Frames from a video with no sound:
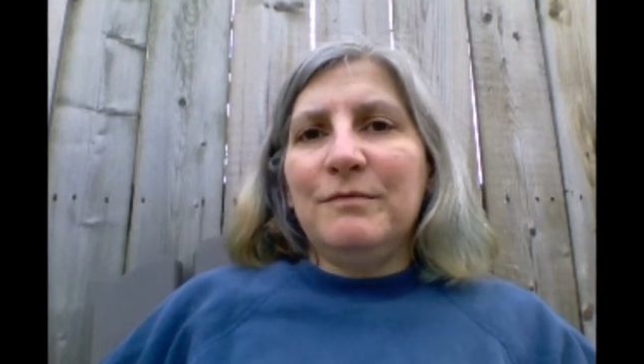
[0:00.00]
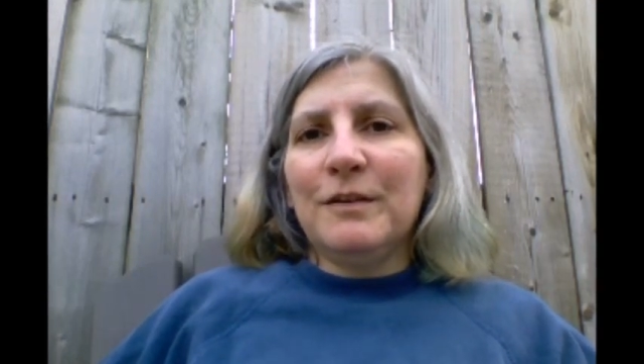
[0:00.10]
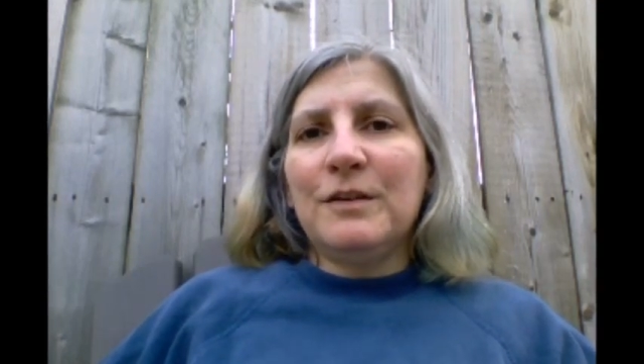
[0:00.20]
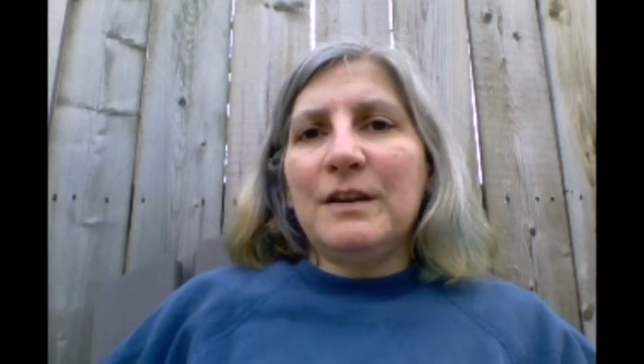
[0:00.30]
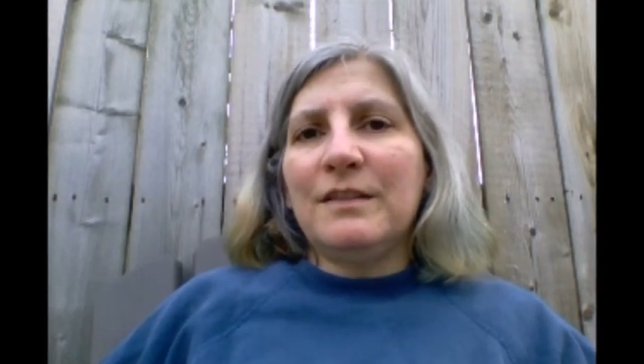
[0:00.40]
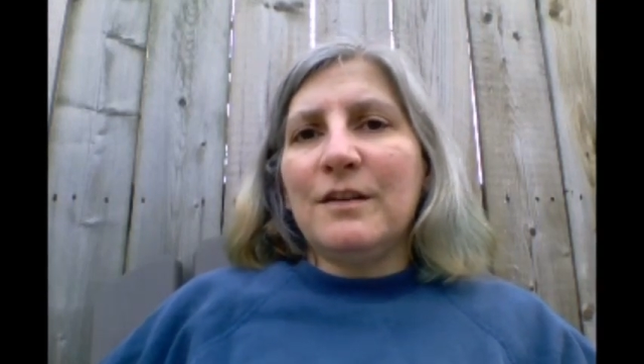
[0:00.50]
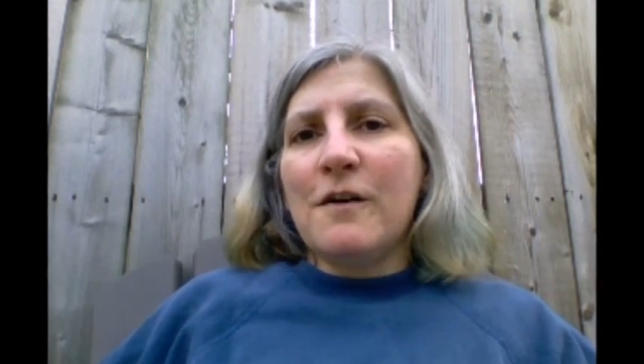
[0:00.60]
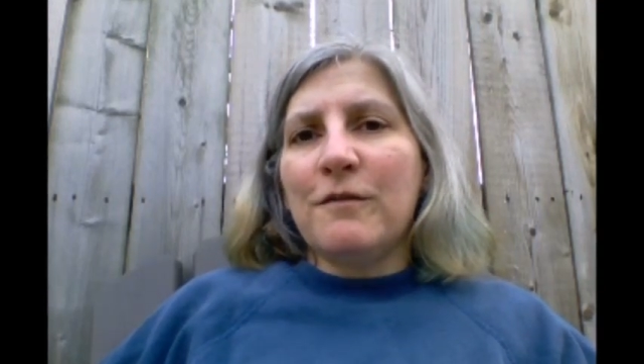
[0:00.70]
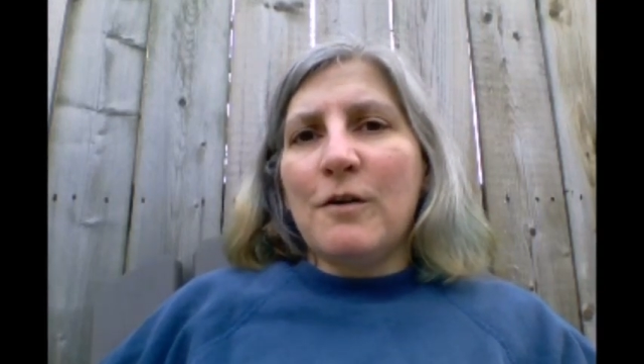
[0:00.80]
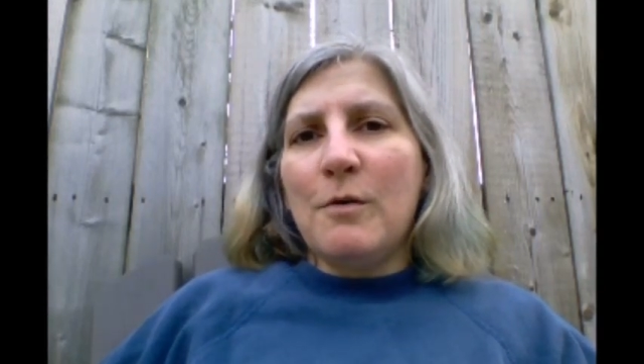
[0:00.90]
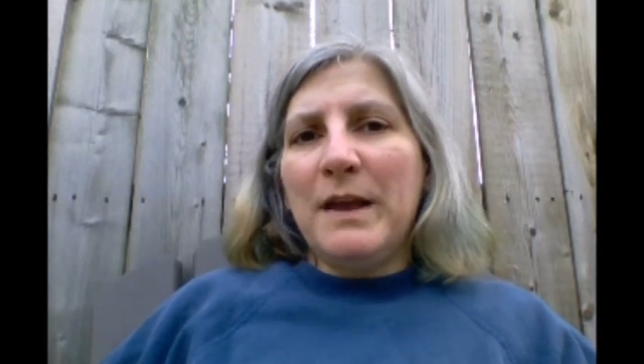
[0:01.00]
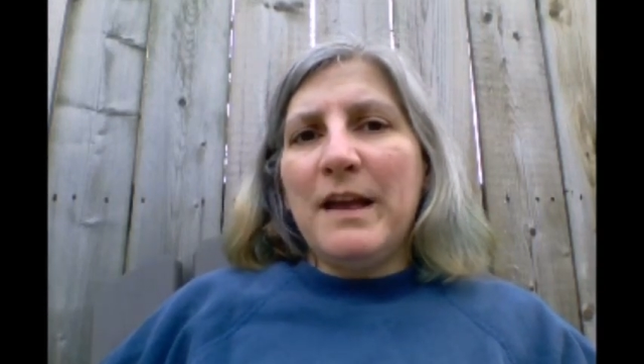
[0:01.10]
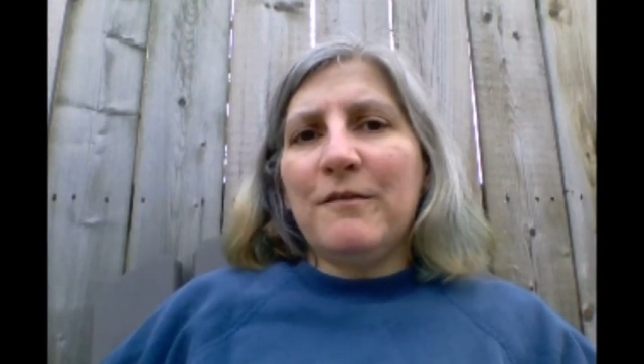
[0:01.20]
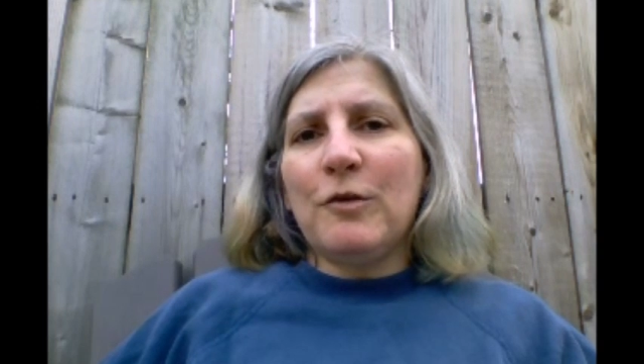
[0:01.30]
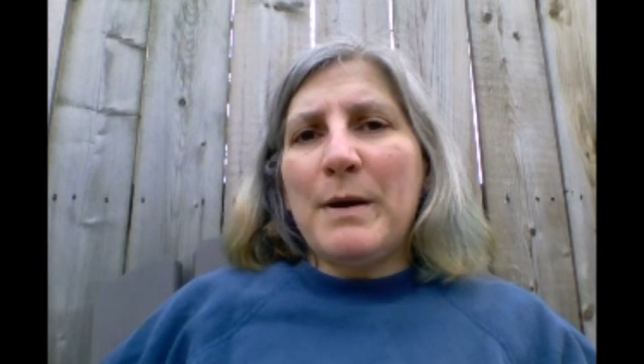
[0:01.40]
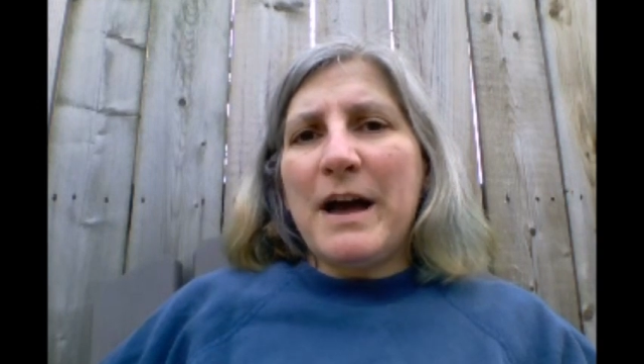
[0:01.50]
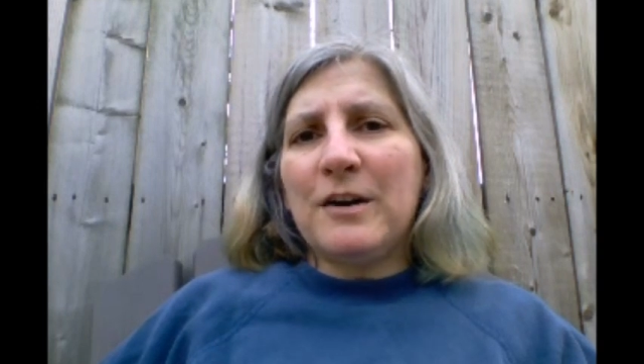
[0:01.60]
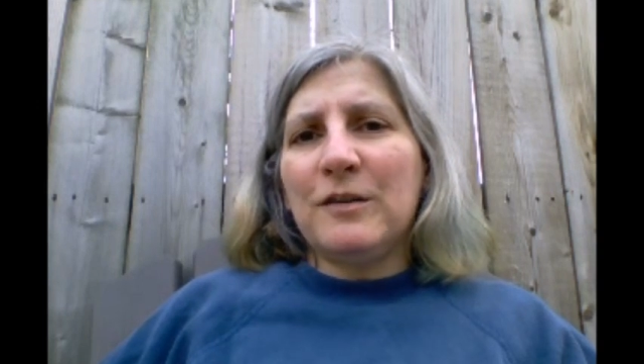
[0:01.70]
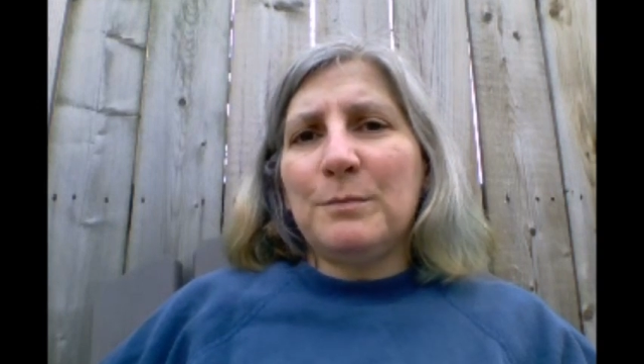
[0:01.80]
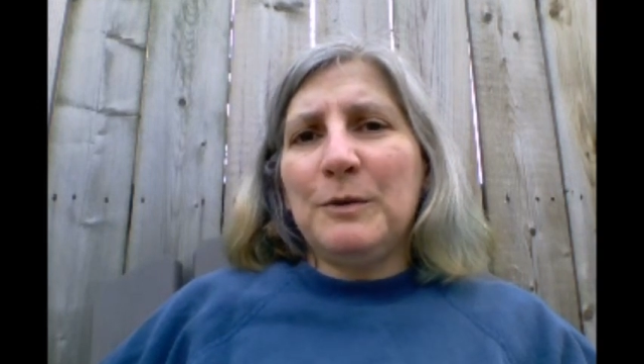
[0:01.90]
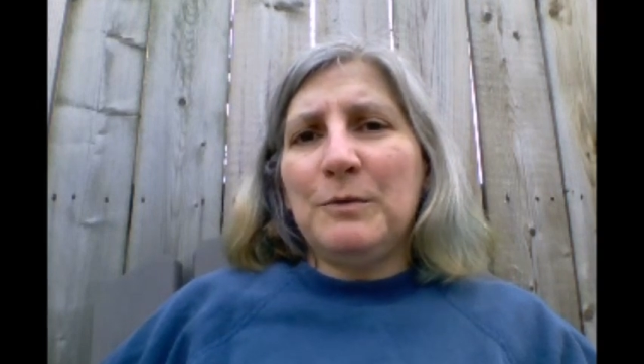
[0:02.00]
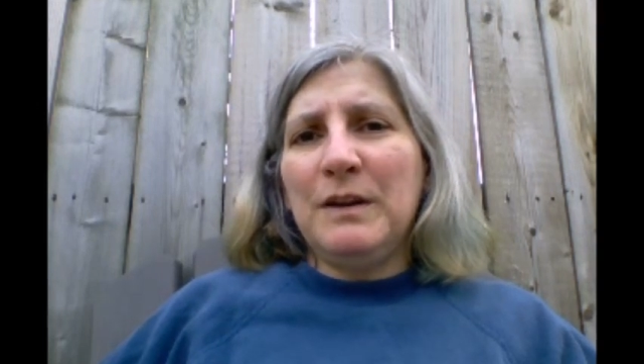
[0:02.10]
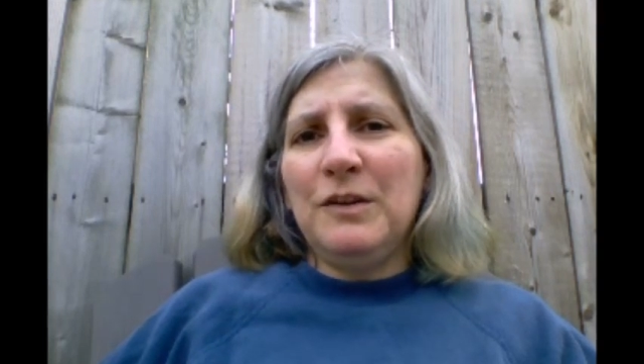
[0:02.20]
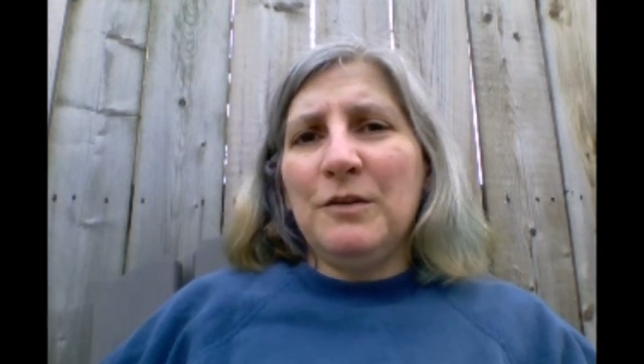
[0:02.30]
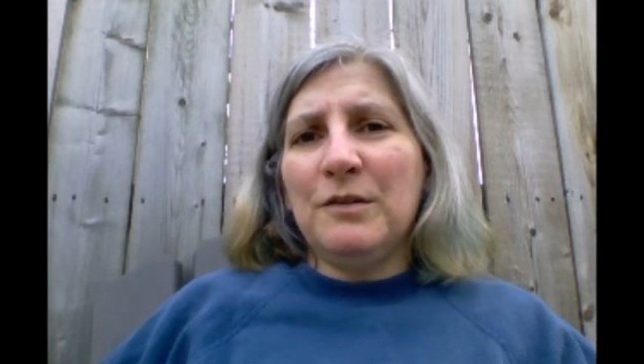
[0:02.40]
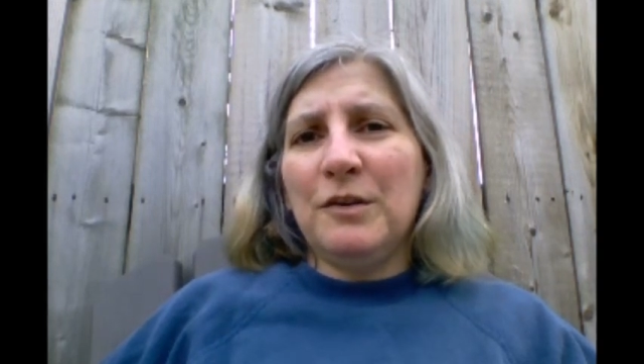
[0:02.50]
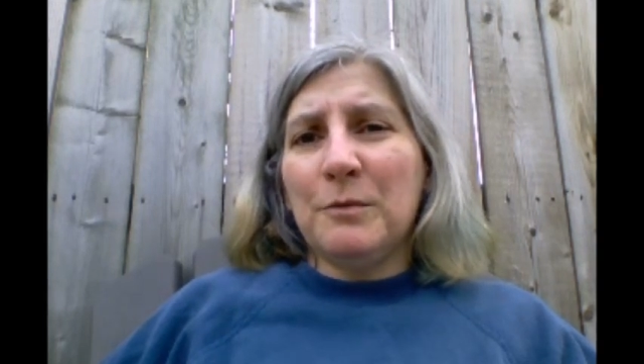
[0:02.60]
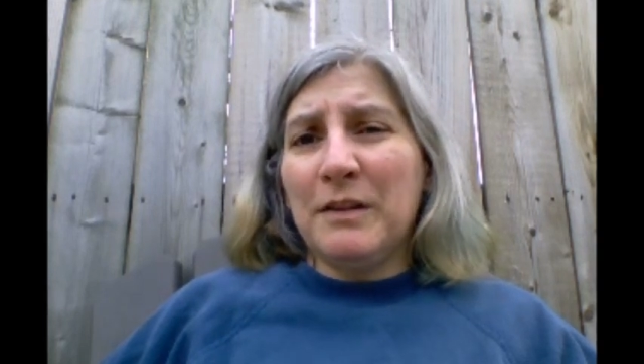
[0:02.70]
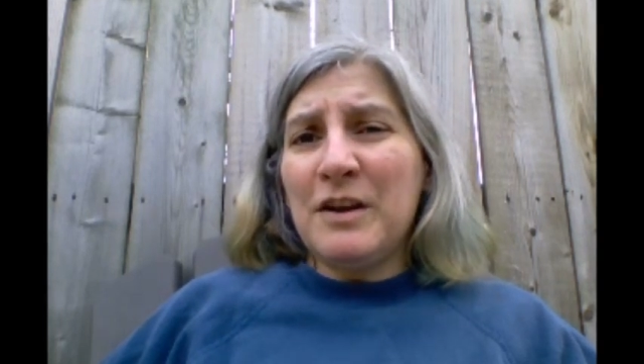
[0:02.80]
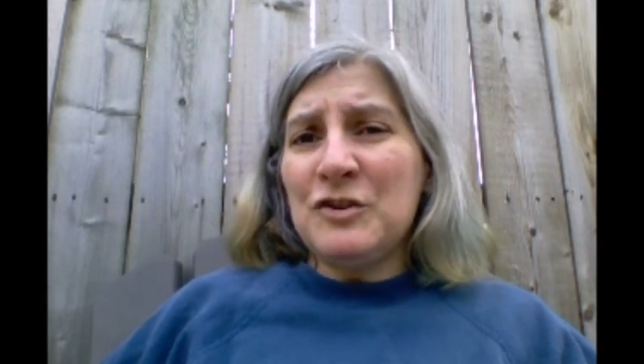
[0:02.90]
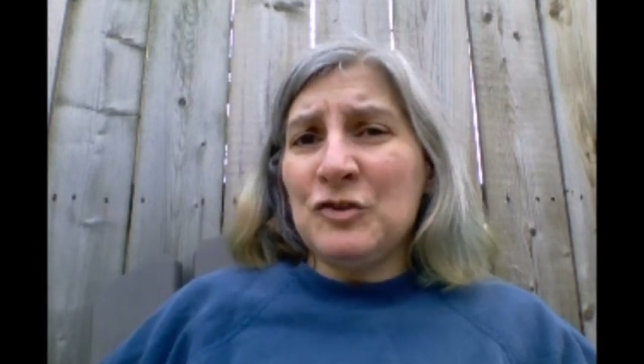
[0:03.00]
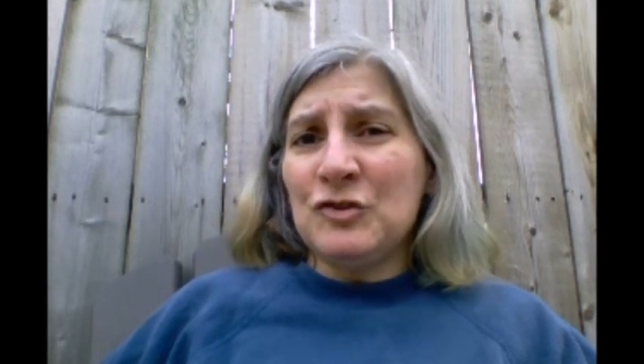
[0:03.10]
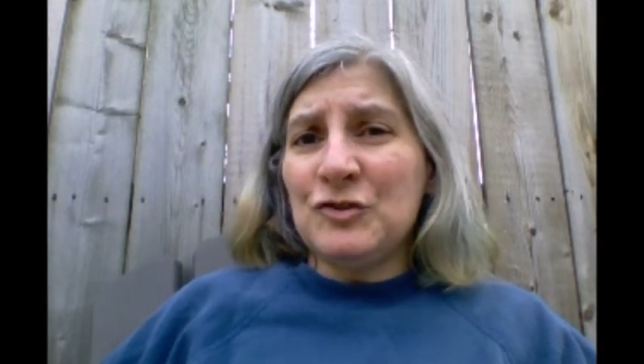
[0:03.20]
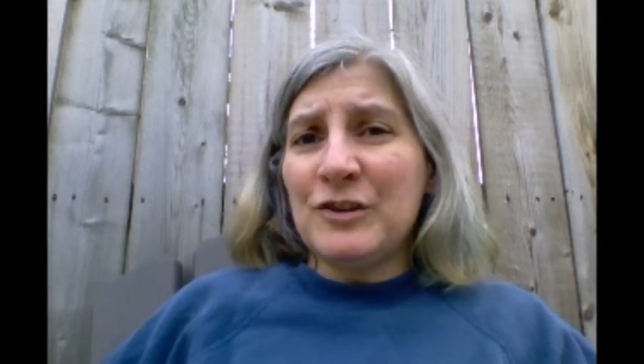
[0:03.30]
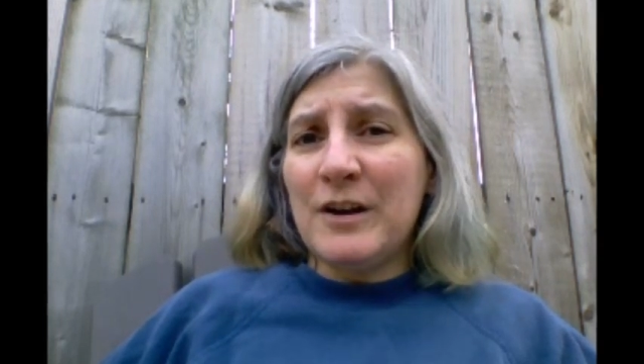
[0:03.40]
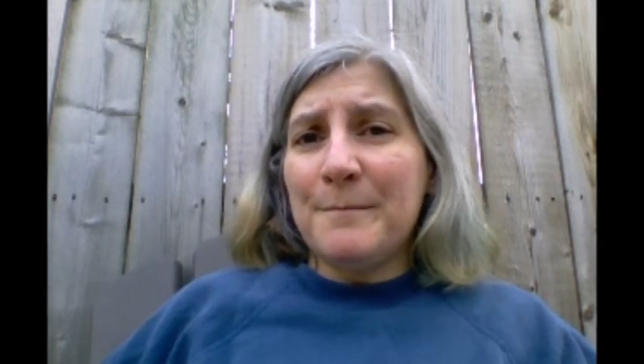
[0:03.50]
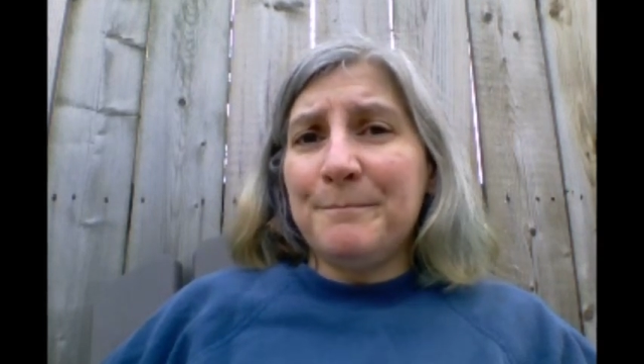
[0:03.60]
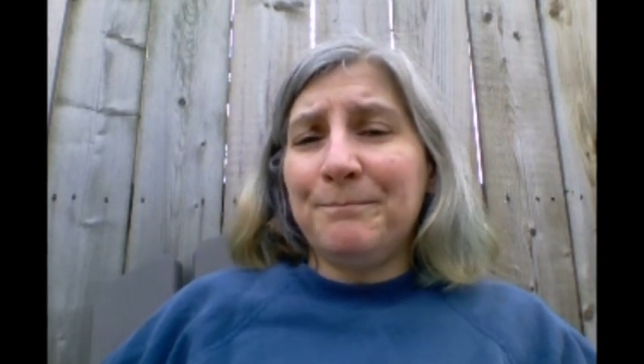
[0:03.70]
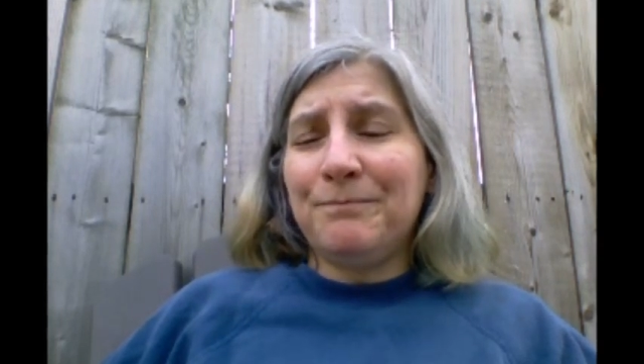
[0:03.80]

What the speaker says: you're looking at the overall behavioral patterns between you and your relationship,